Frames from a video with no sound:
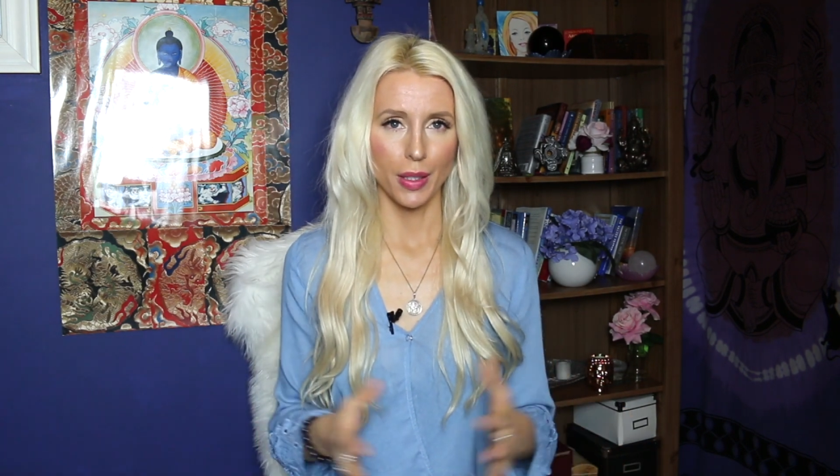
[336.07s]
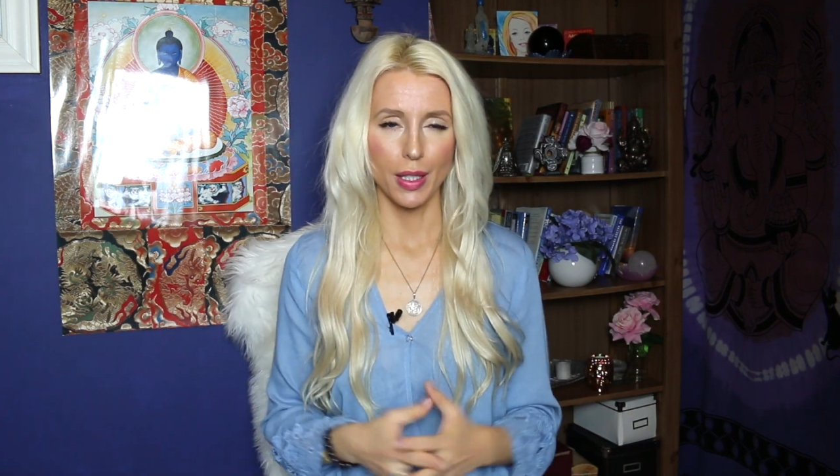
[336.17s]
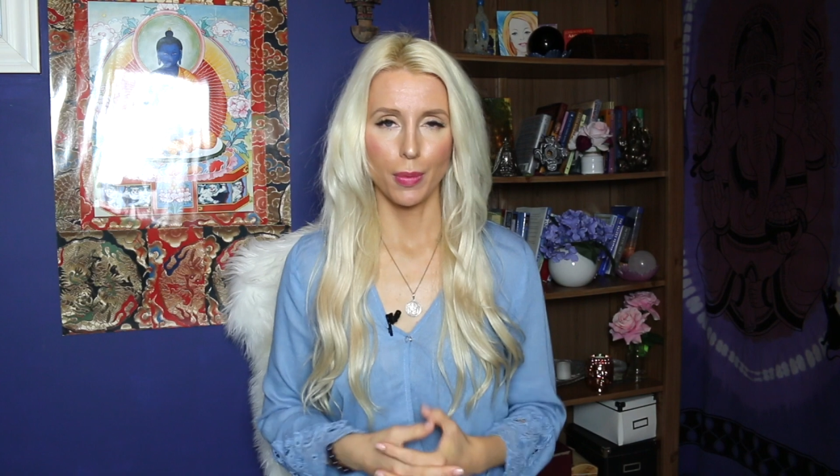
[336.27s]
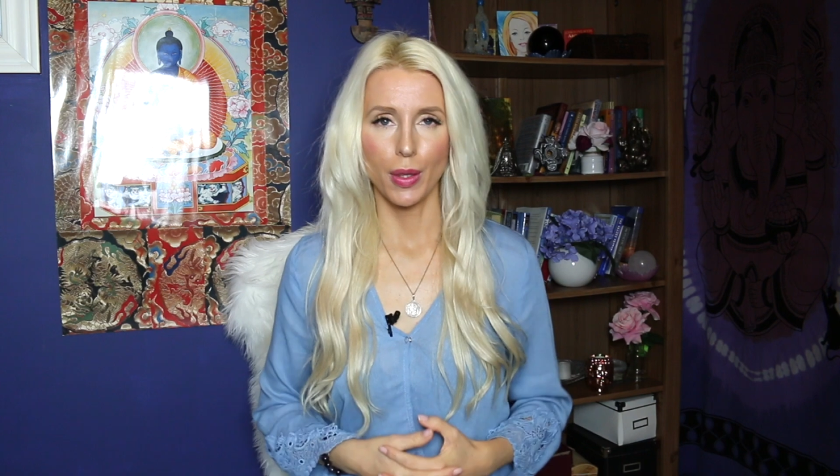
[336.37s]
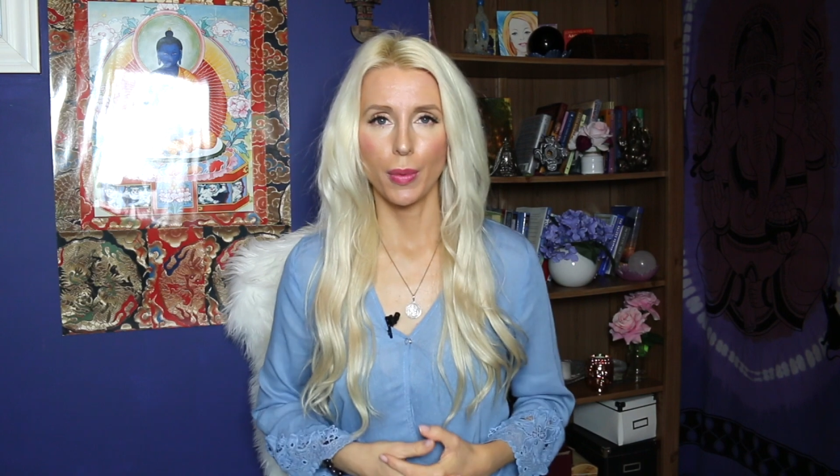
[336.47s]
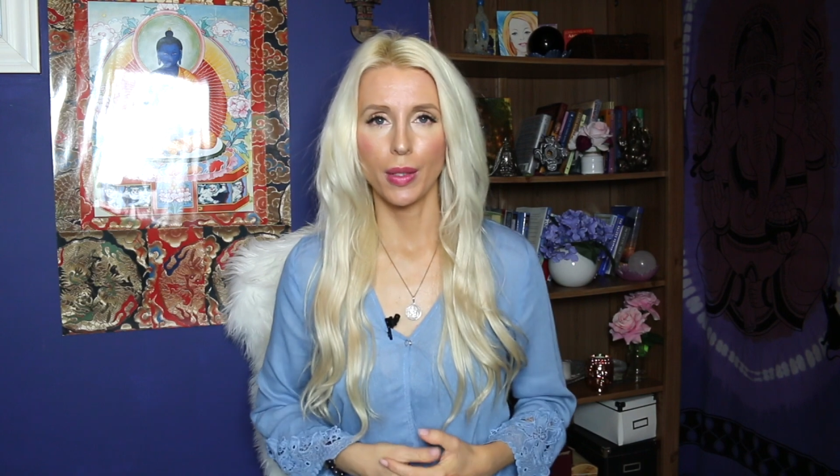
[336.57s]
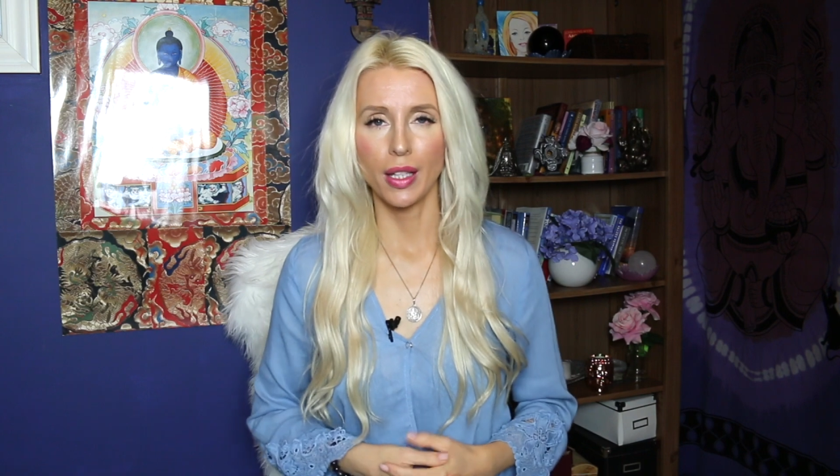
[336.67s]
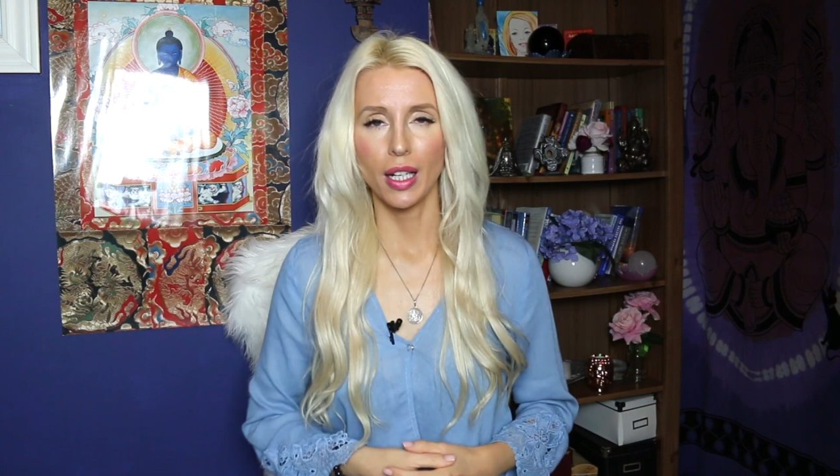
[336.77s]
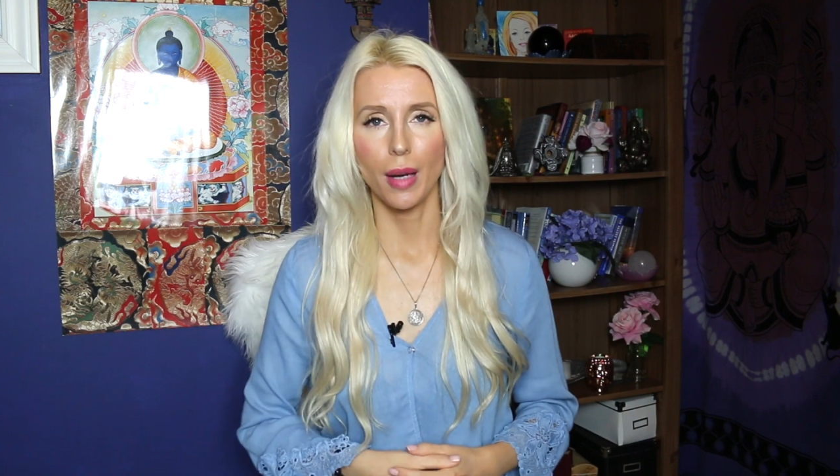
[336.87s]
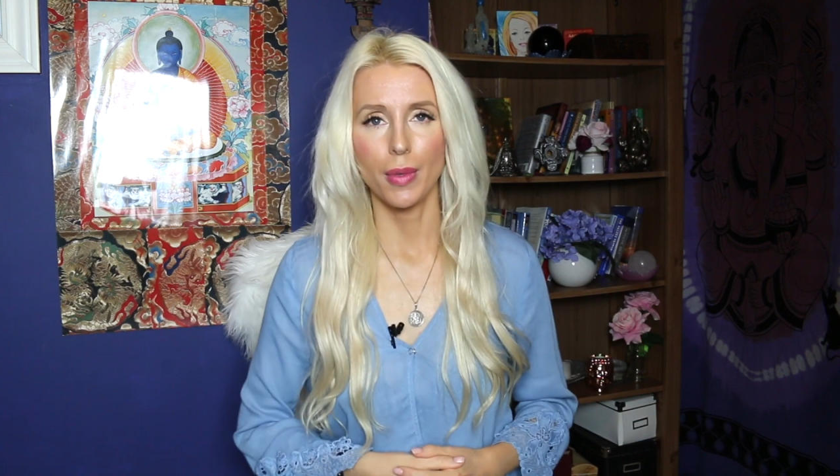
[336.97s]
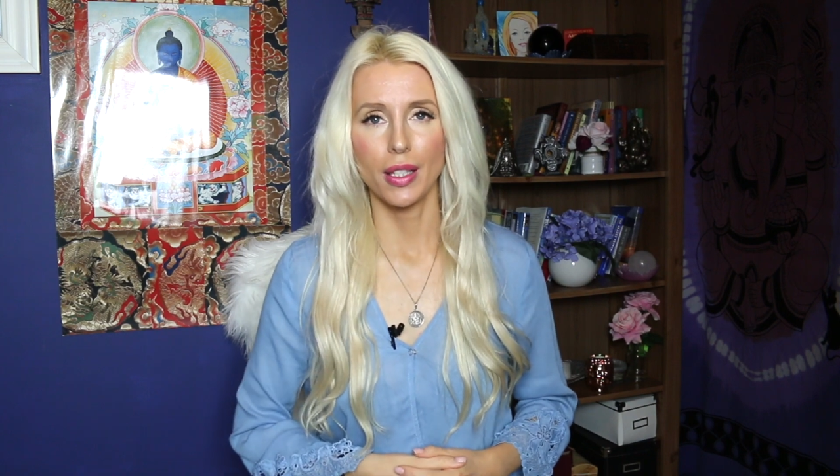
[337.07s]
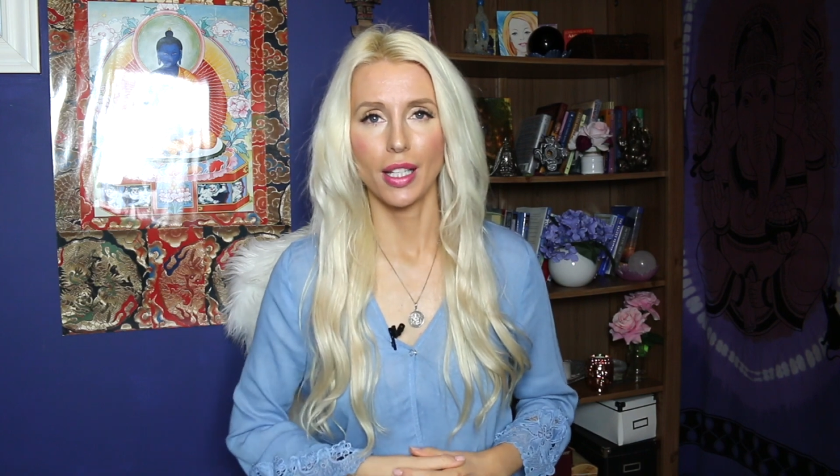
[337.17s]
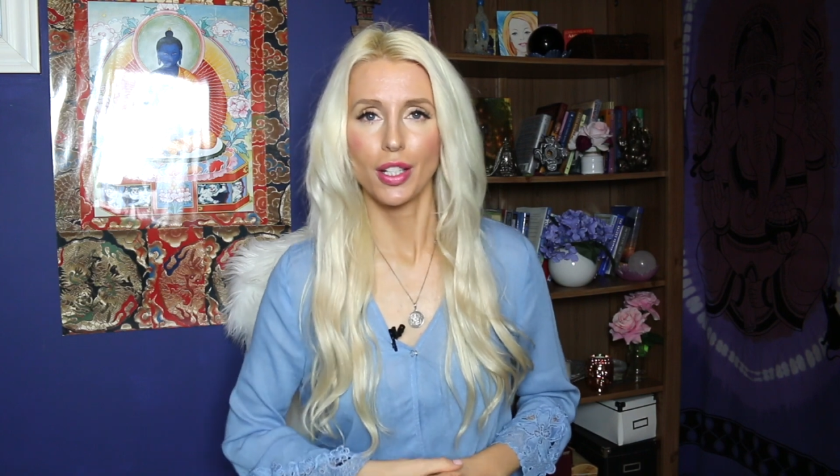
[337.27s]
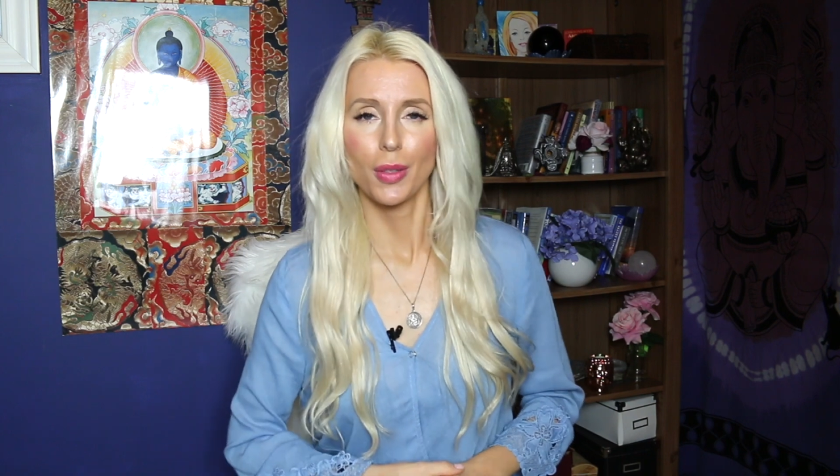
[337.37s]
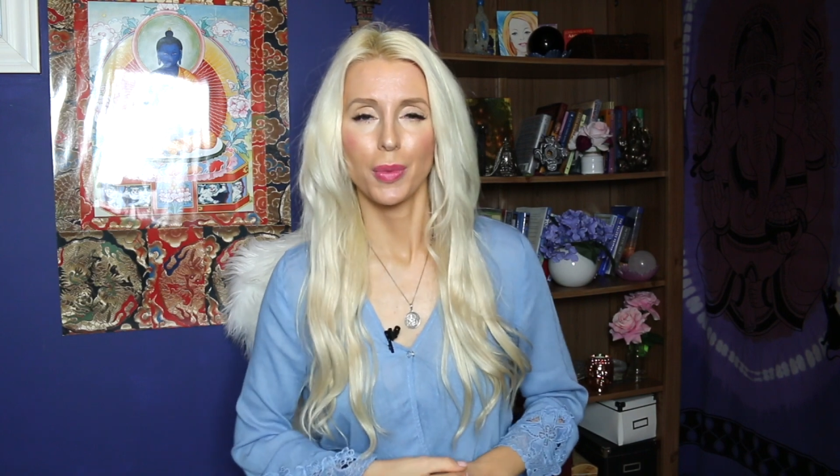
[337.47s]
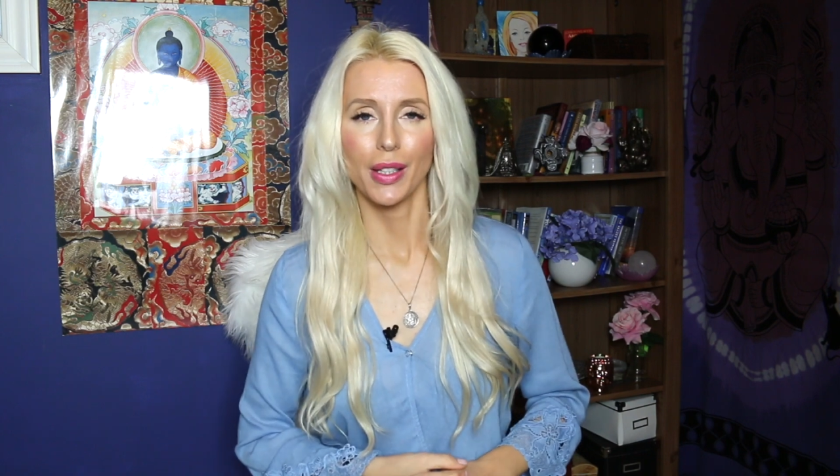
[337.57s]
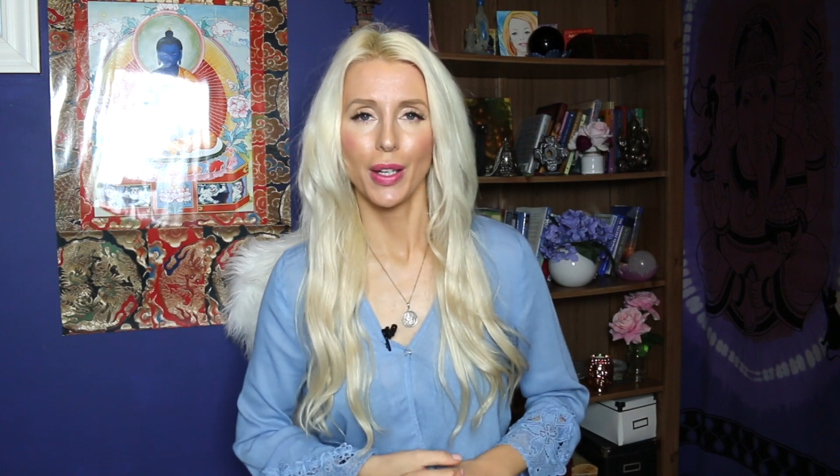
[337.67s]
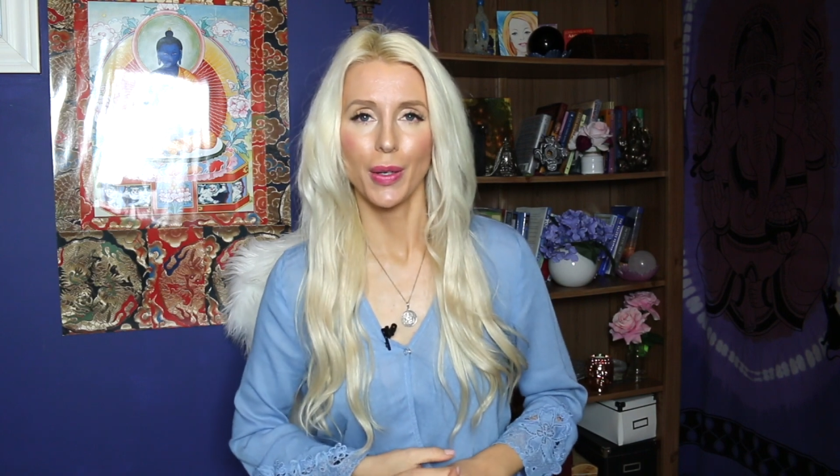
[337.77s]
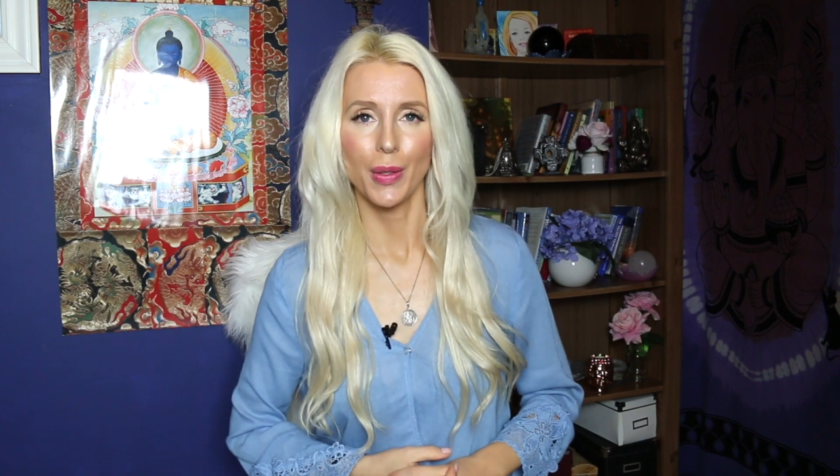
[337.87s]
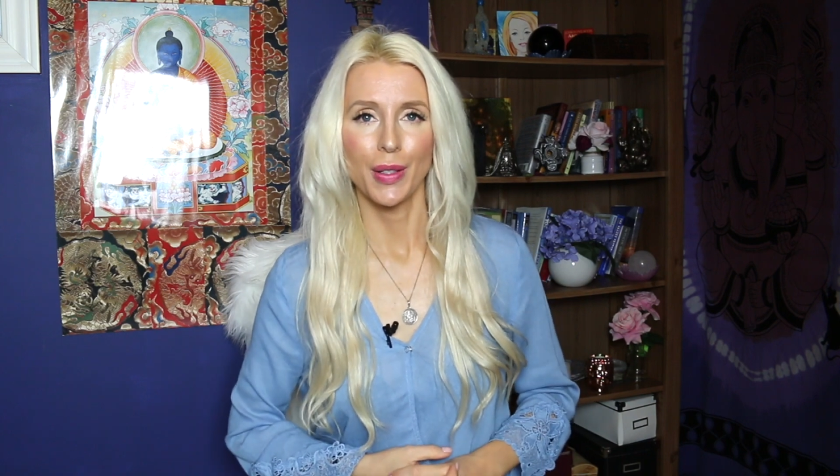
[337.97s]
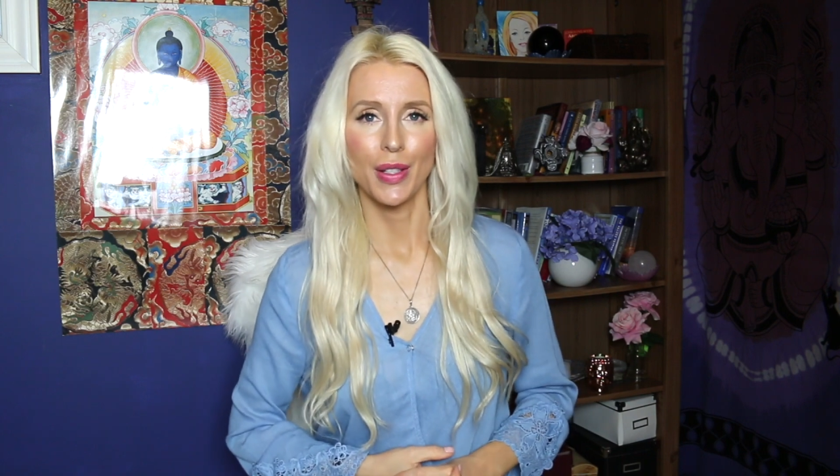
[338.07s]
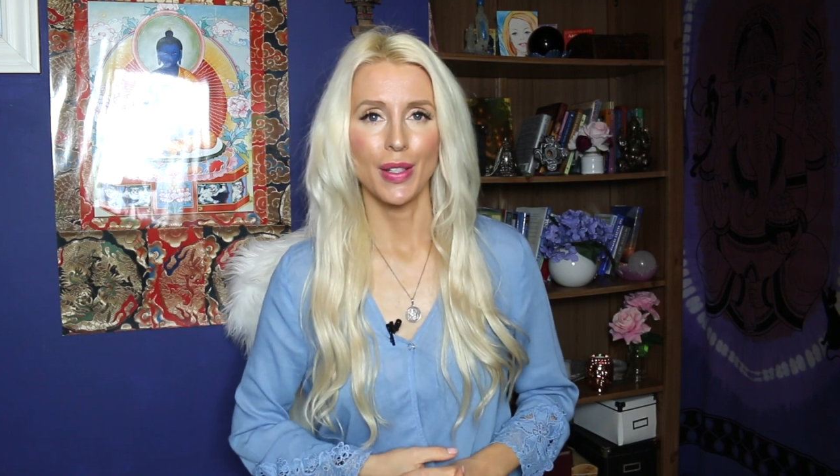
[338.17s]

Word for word: please put them in the comment section below.